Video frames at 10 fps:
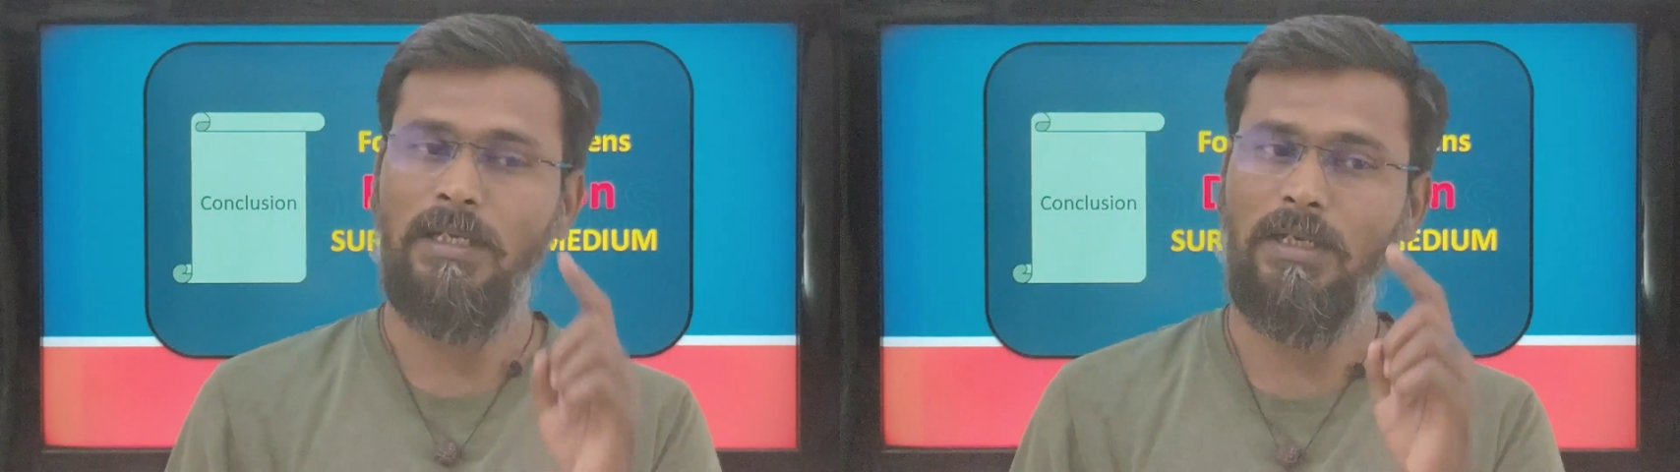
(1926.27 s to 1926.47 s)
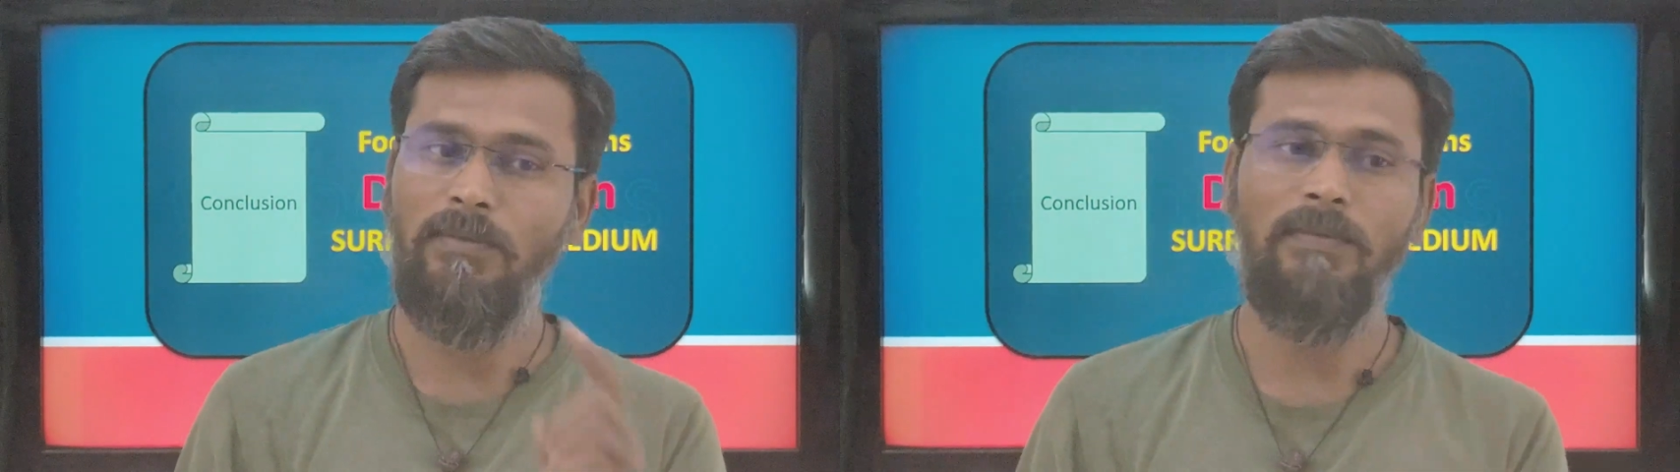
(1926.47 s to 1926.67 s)

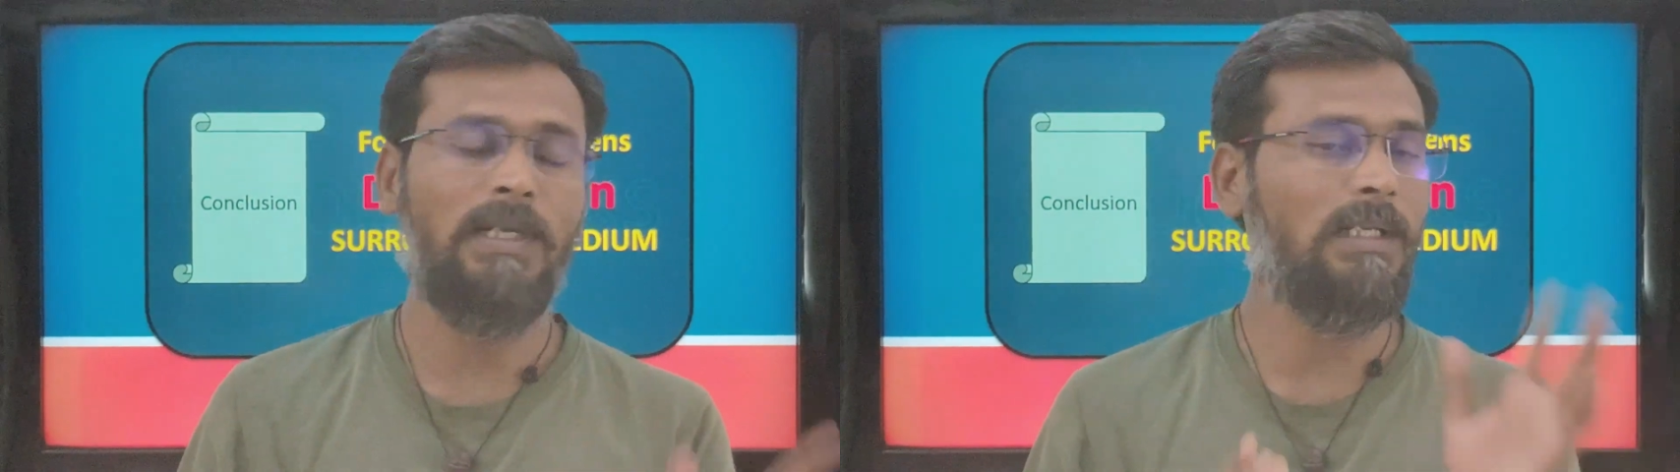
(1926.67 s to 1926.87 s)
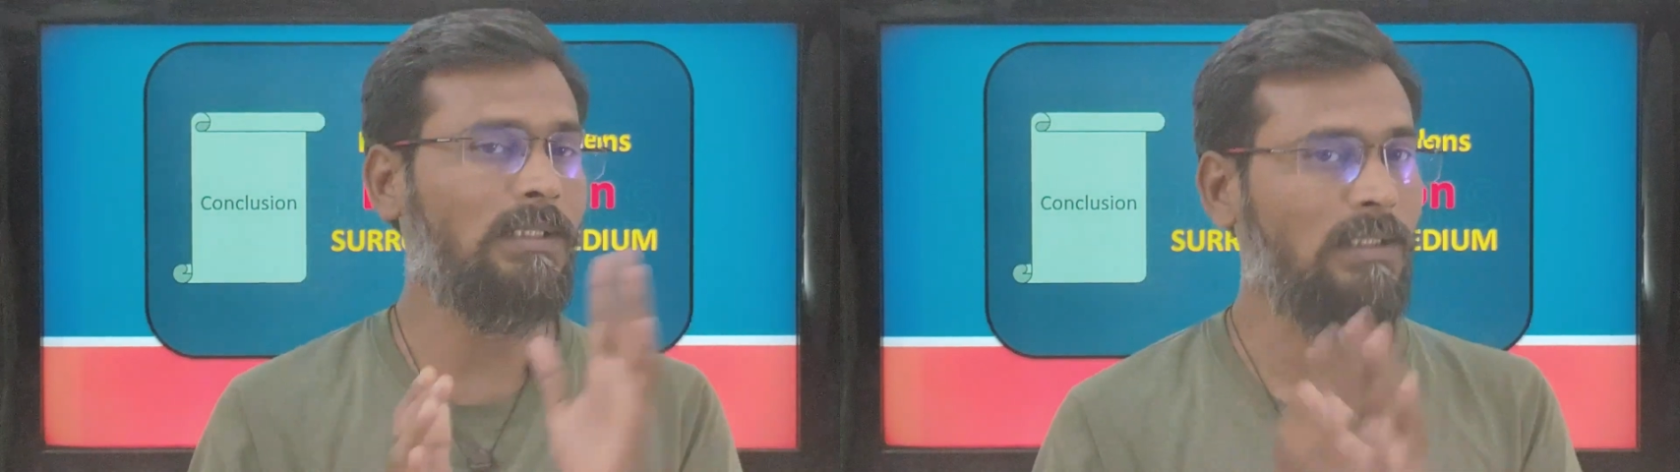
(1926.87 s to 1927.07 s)

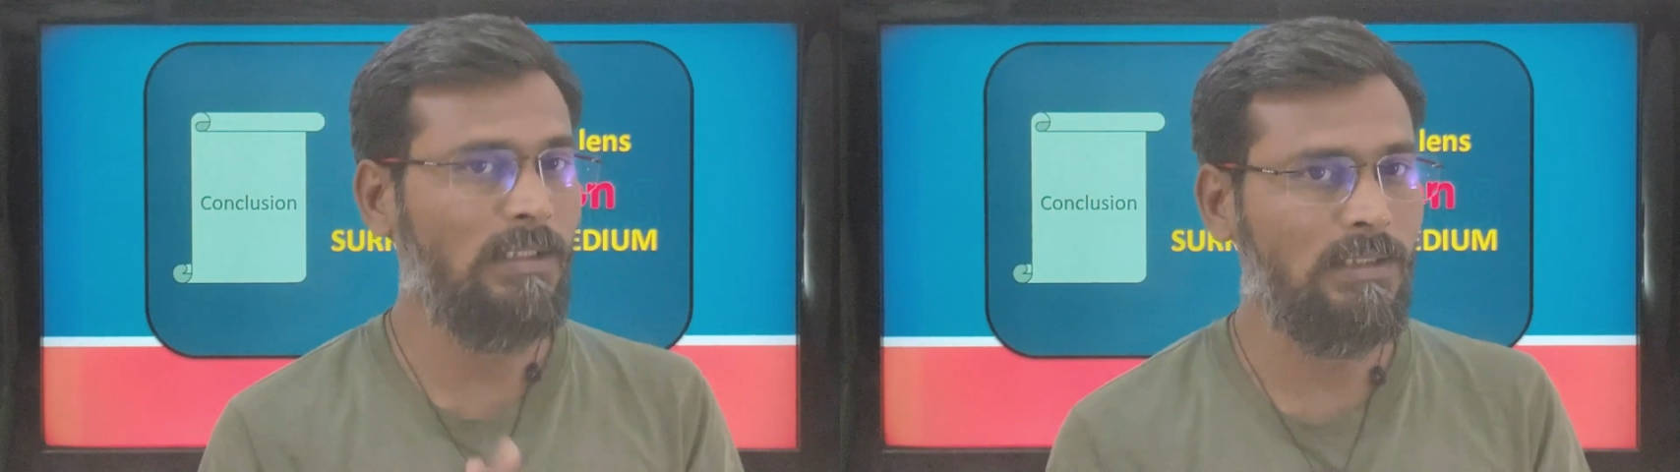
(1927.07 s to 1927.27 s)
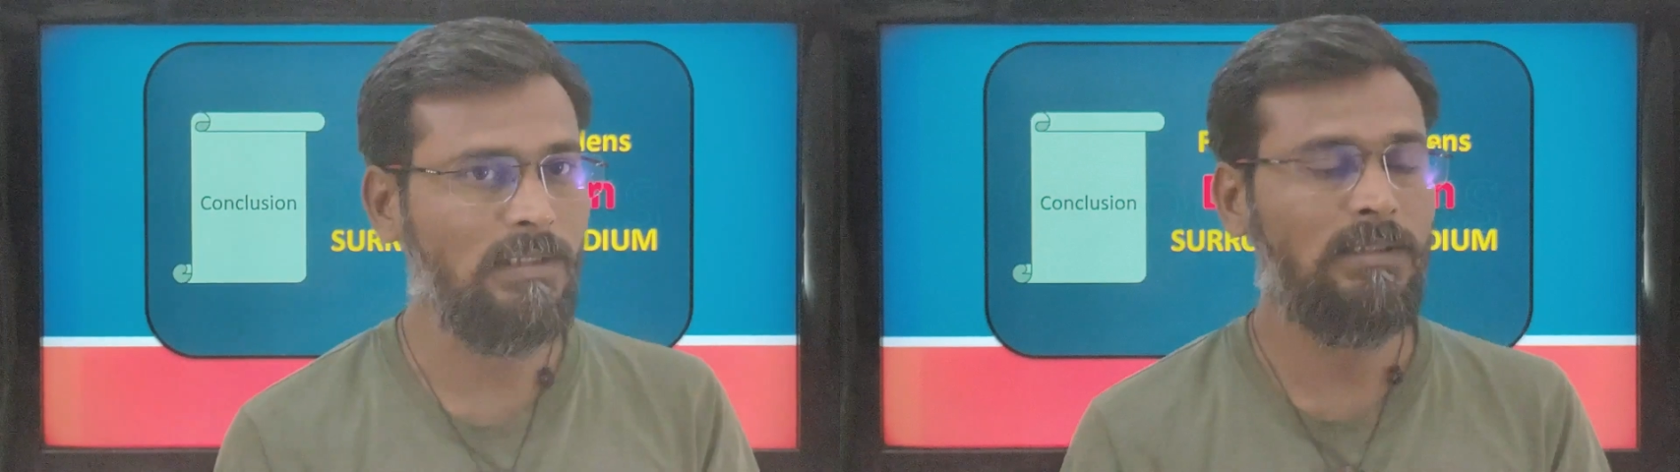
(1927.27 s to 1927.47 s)
definitely
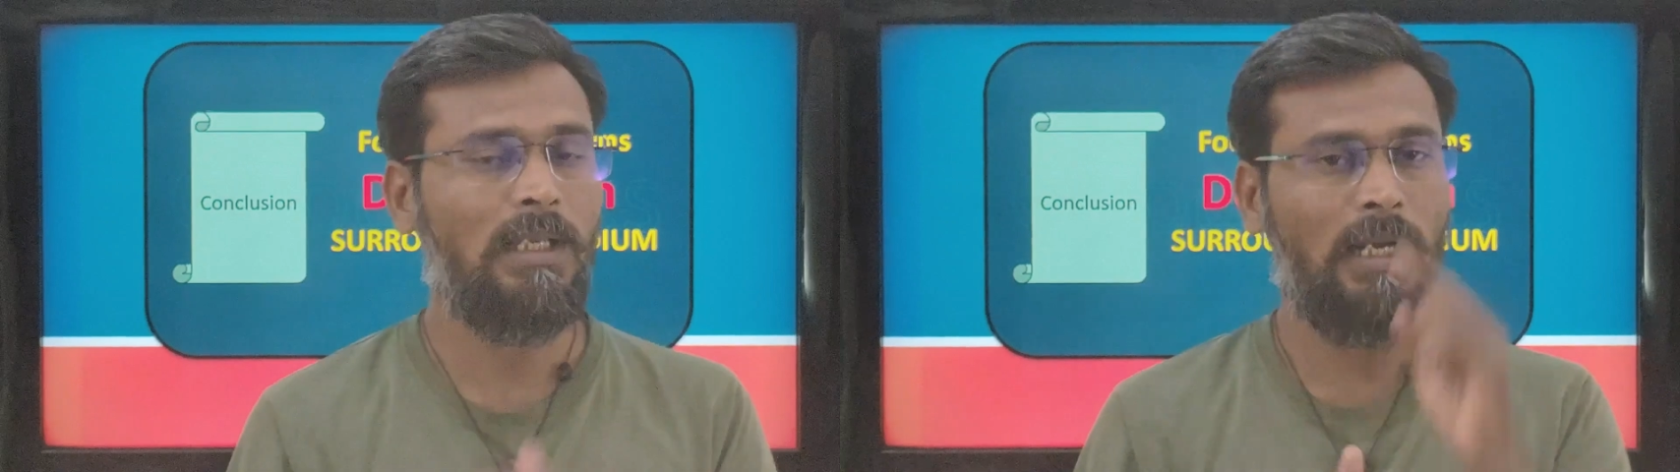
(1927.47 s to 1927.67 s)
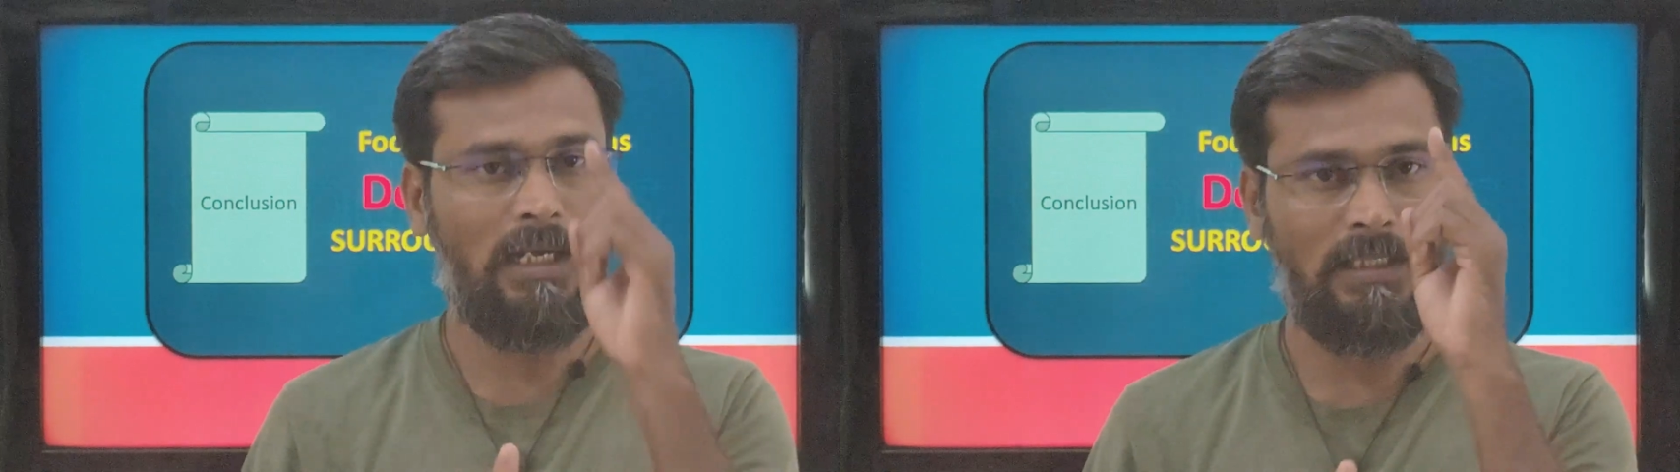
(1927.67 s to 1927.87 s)
changes,
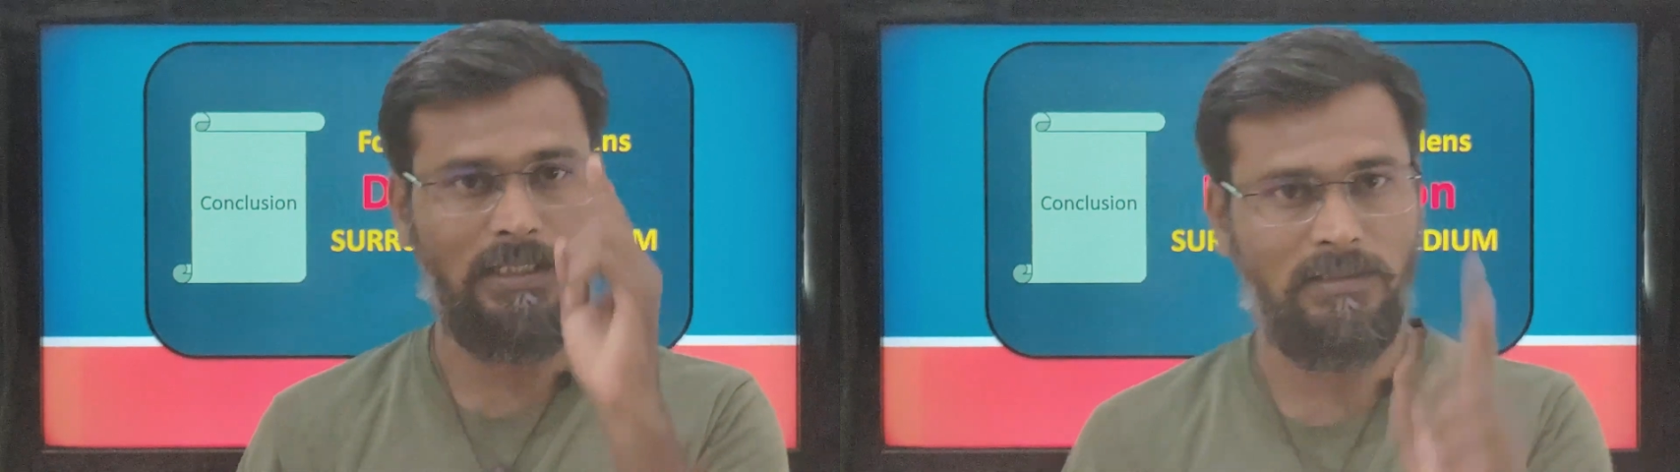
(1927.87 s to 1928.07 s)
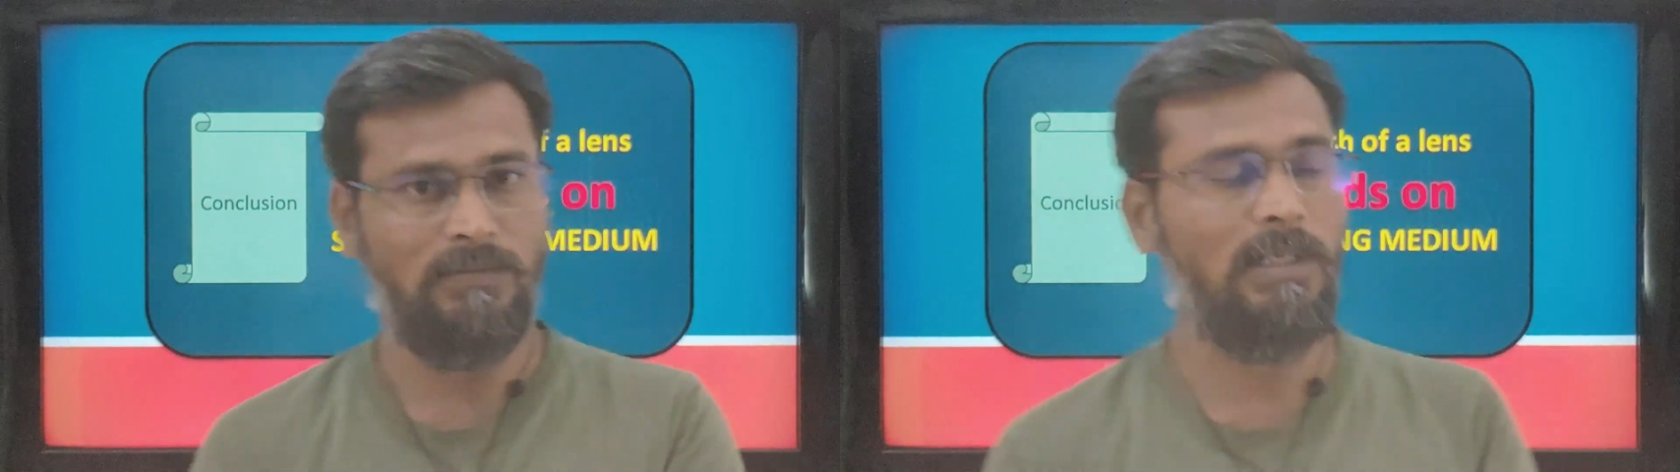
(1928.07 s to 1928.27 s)
and
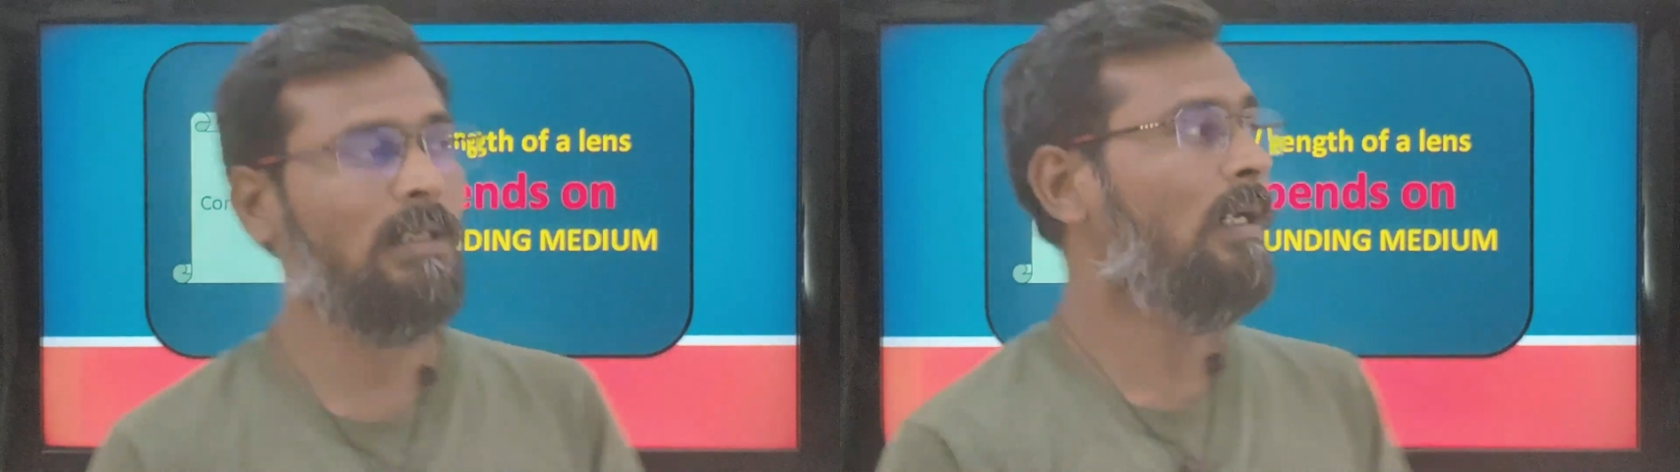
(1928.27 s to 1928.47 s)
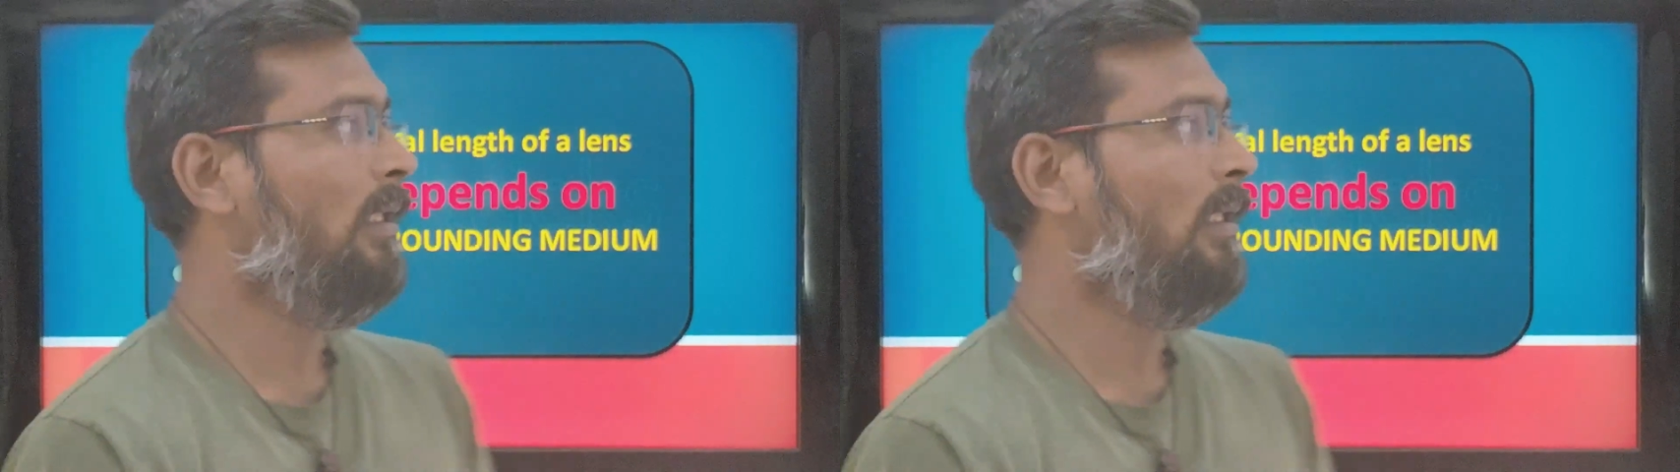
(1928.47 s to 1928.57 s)
that is what